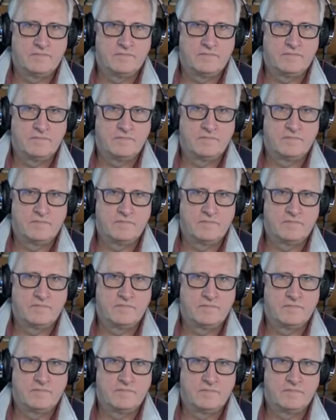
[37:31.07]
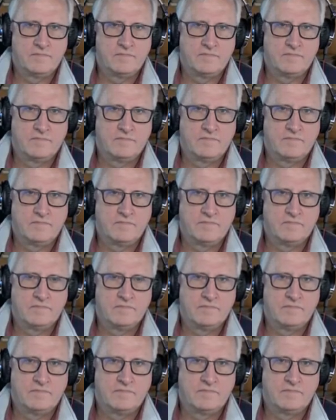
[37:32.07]

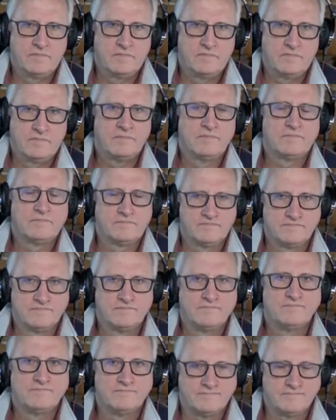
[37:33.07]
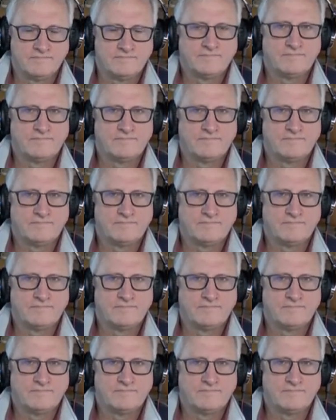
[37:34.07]
No words are spoken by the person on screen.